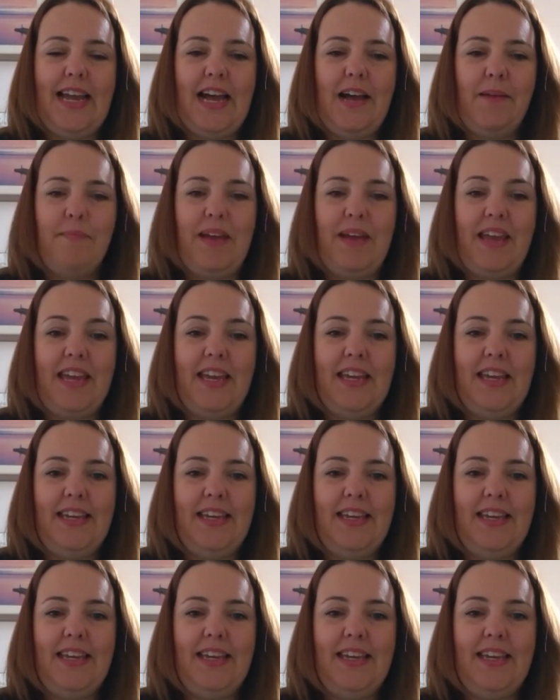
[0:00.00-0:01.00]
am
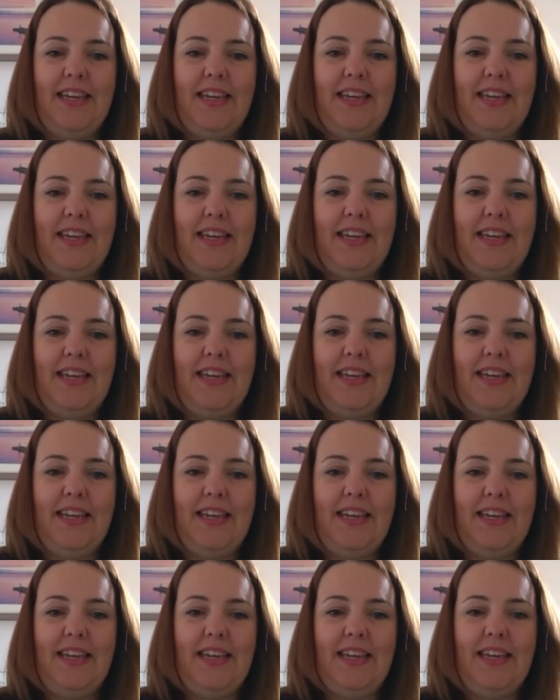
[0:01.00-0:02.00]
a business and
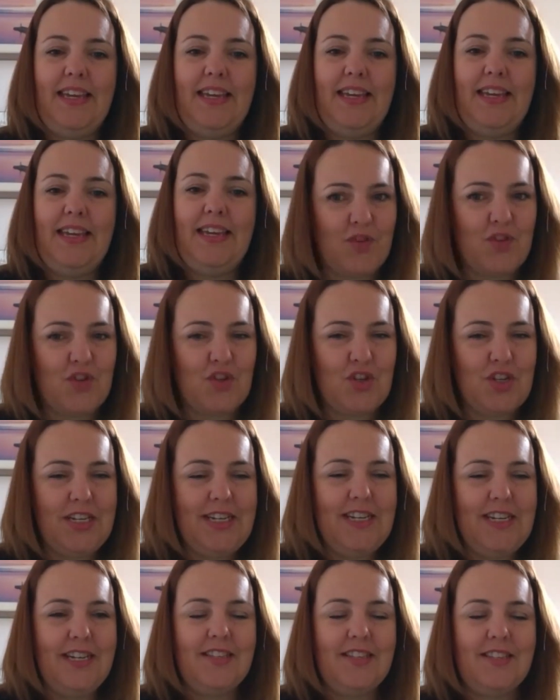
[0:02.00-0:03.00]
mindset coach.
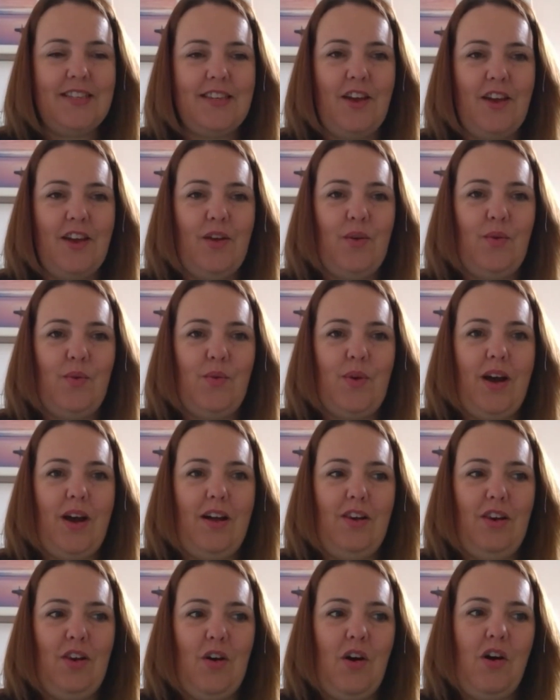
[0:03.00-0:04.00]
So
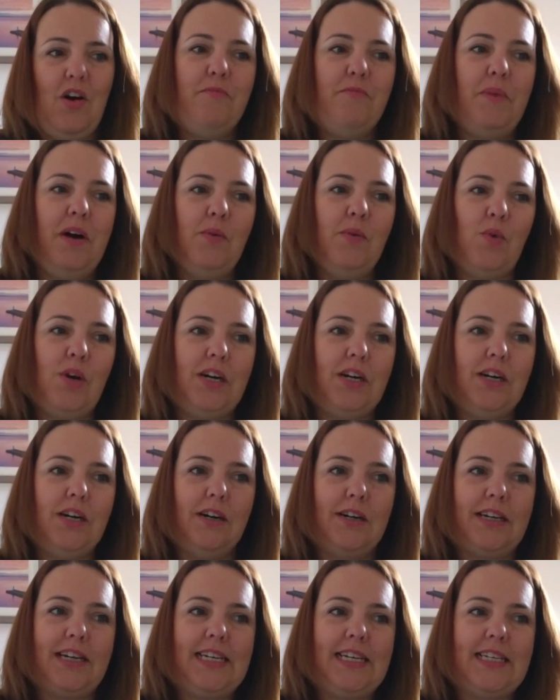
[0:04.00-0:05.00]
a lot of my work
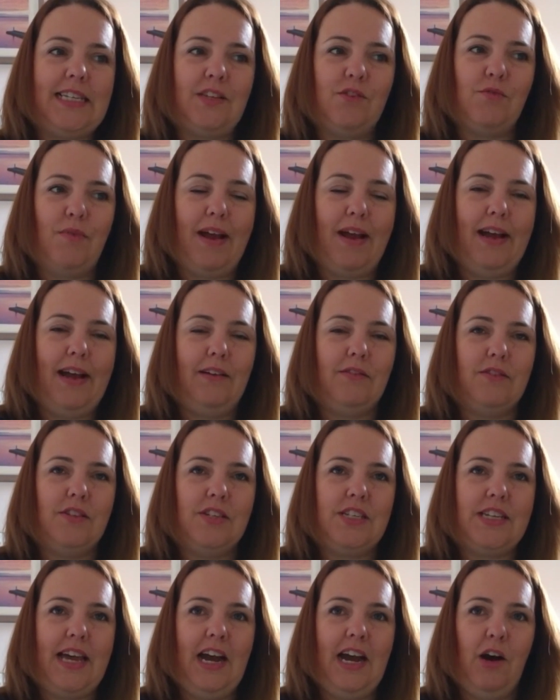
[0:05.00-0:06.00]
is around
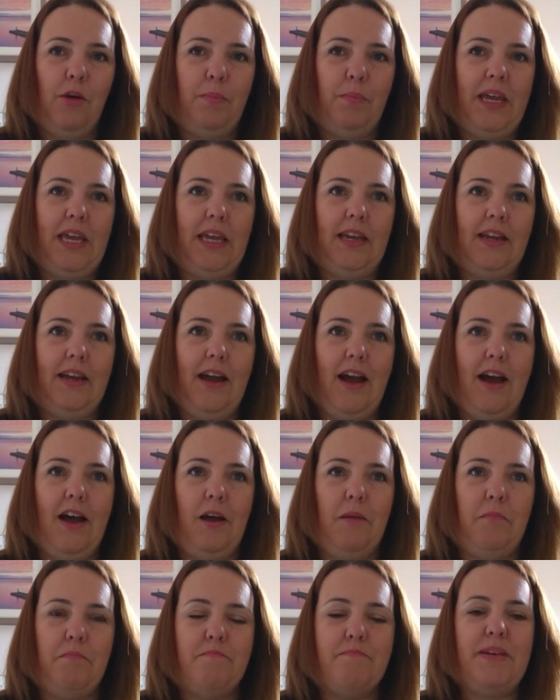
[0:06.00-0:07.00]
helping
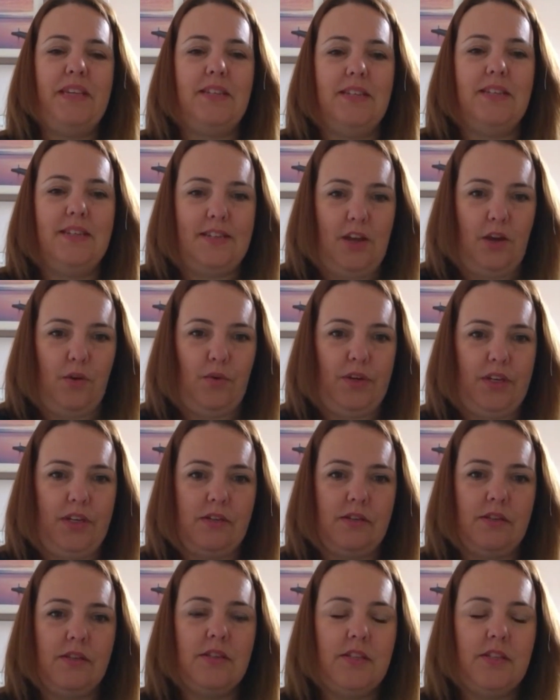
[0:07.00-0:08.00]
business
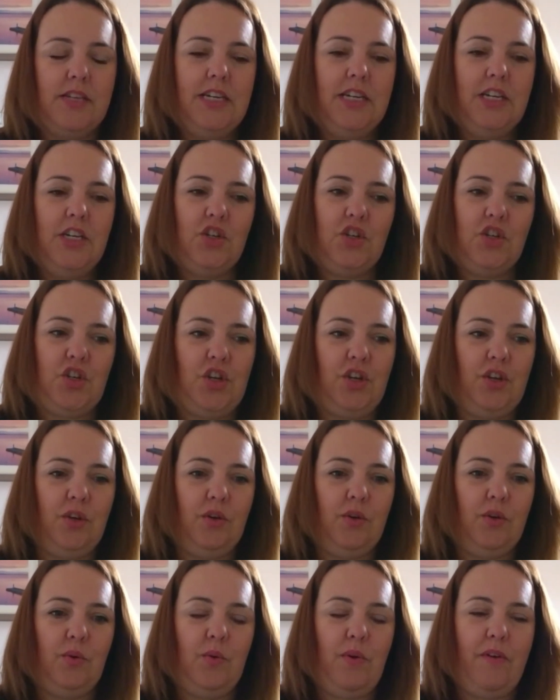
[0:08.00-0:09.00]
owners
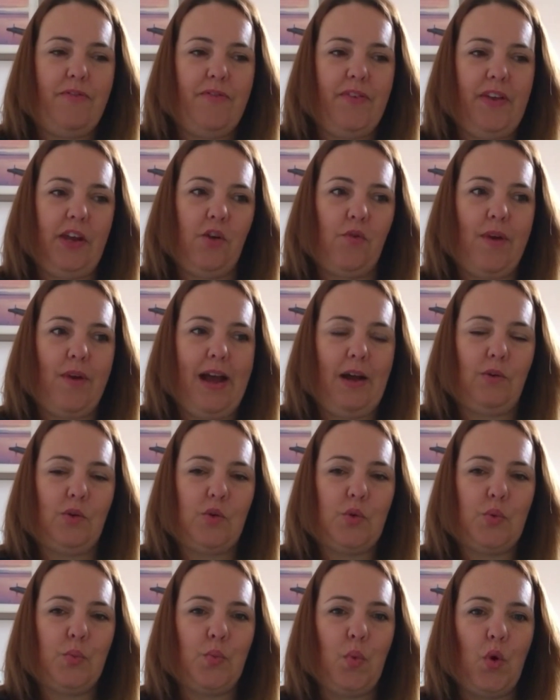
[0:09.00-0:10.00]
to figure out
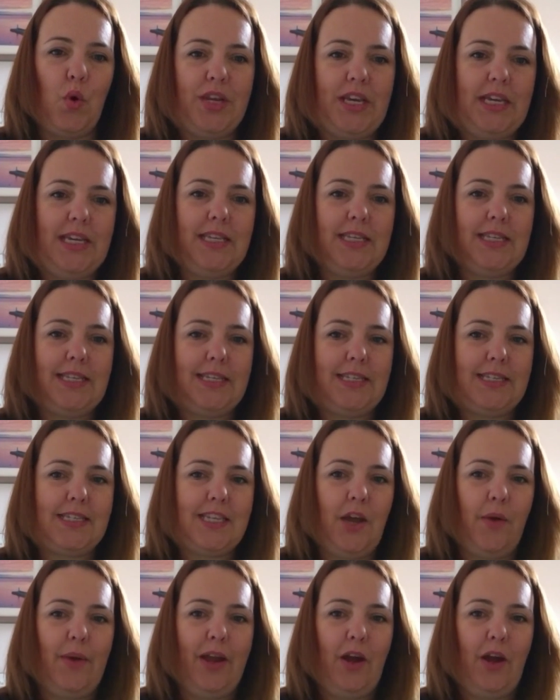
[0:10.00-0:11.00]
what it is that's
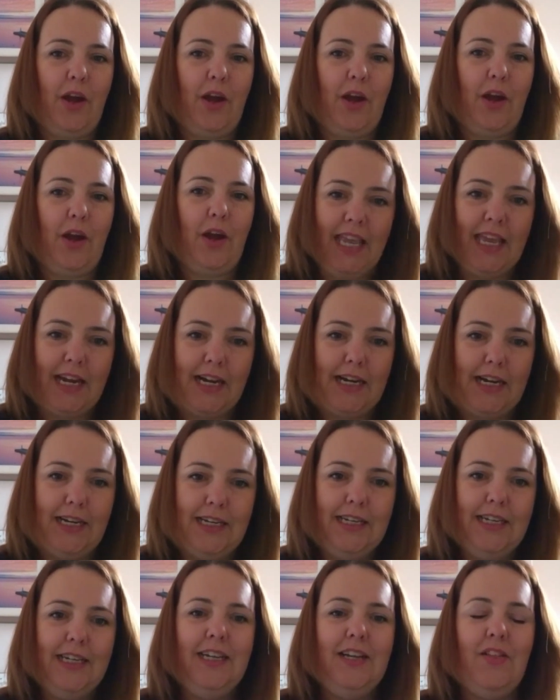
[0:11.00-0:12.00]
going on up here
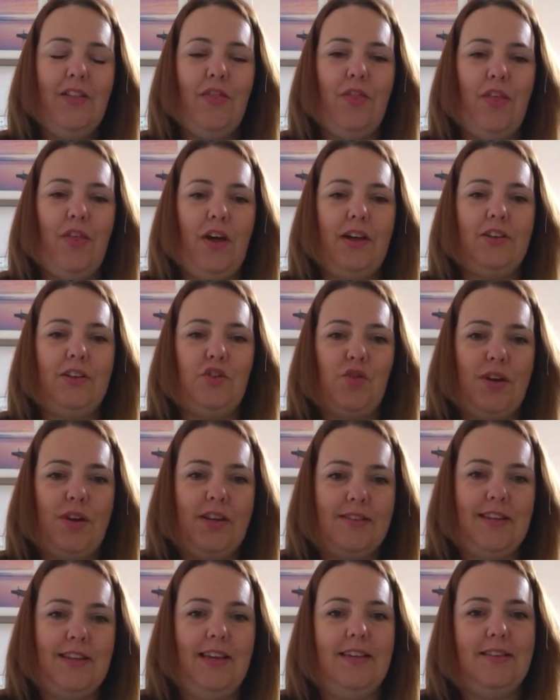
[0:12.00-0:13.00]
that
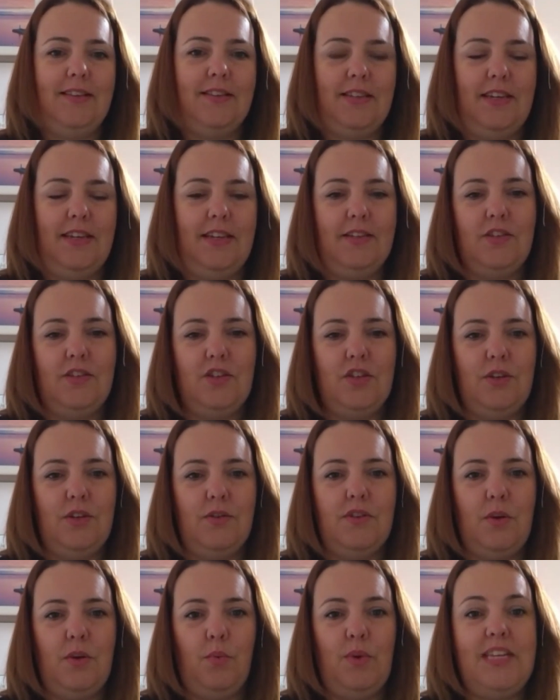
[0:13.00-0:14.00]
translates into,
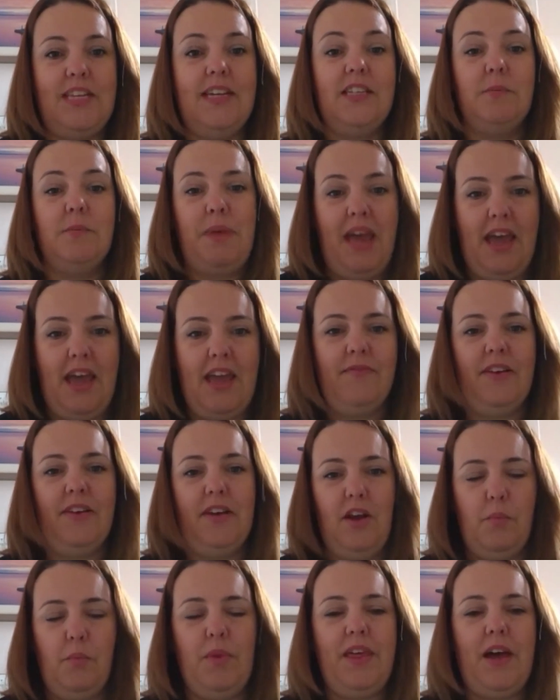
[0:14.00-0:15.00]
so we tend to behave in
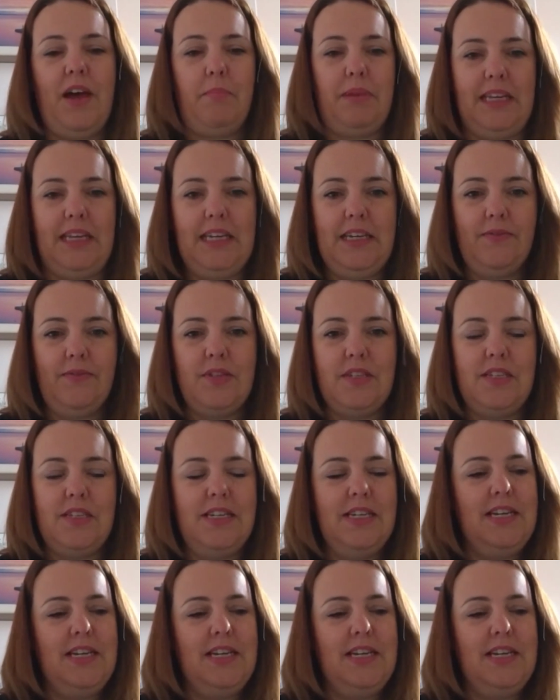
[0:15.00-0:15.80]
line with our beliefs.